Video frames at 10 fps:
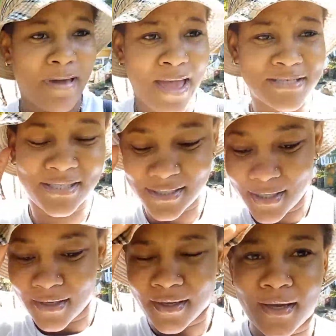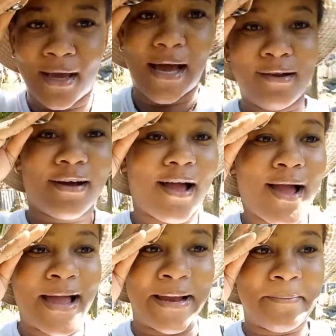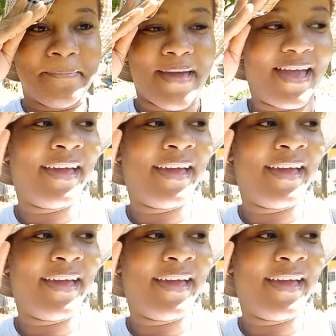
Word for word: miss oh look at me